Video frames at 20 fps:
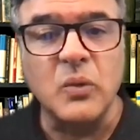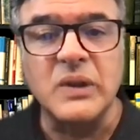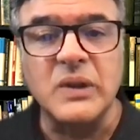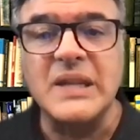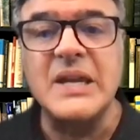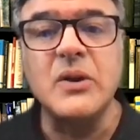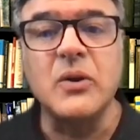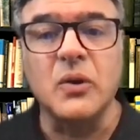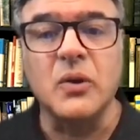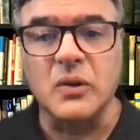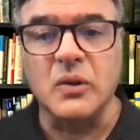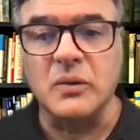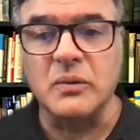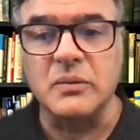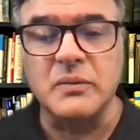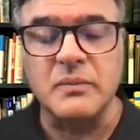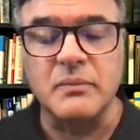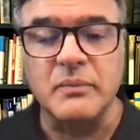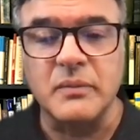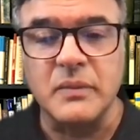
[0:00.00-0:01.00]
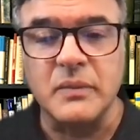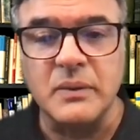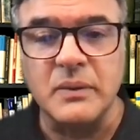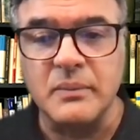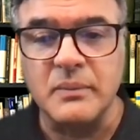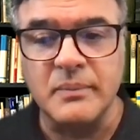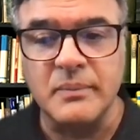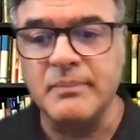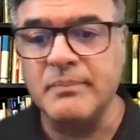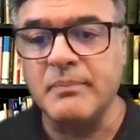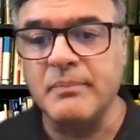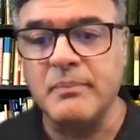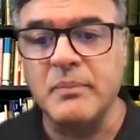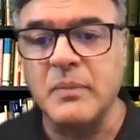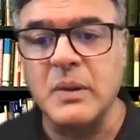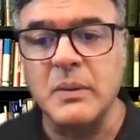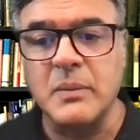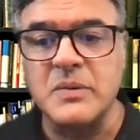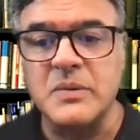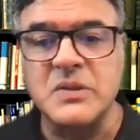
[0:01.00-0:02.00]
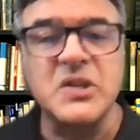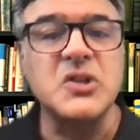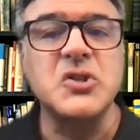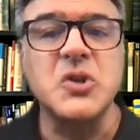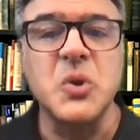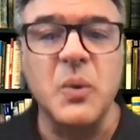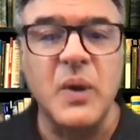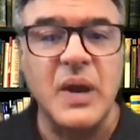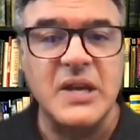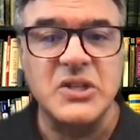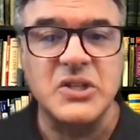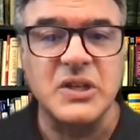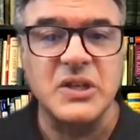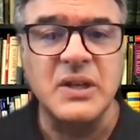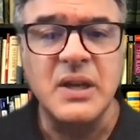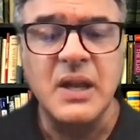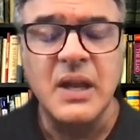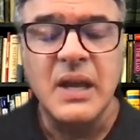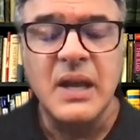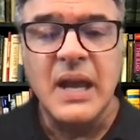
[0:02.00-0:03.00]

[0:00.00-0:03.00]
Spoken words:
legal situation.